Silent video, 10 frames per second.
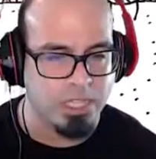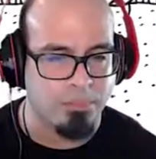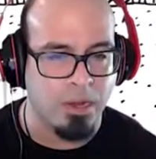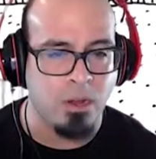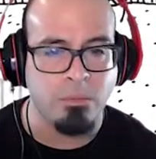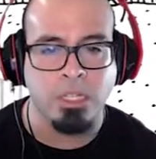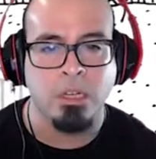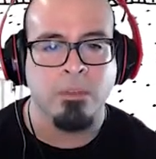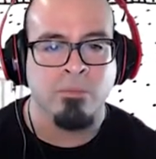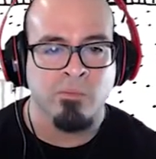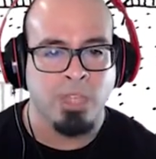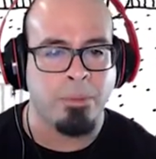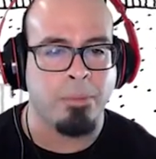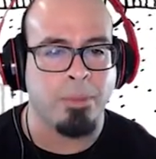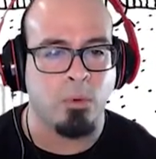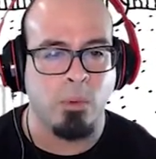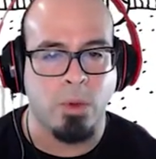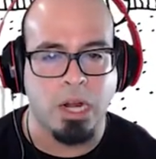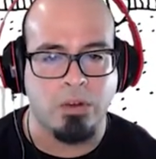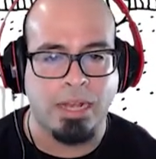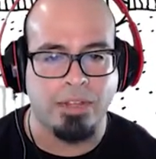up, Holmes? Not many people would walk around